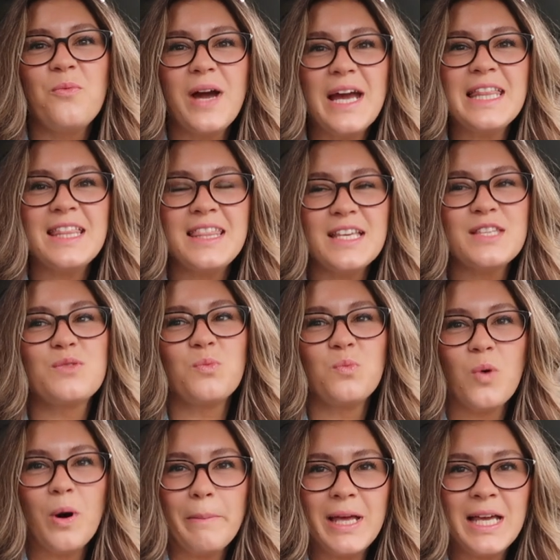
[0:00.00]
way that this
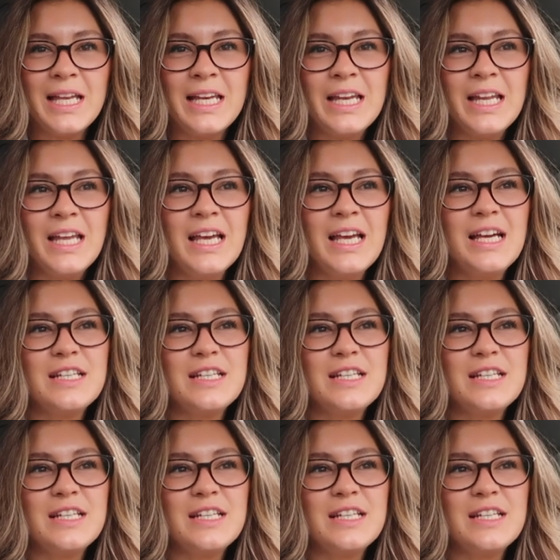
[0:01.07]
woman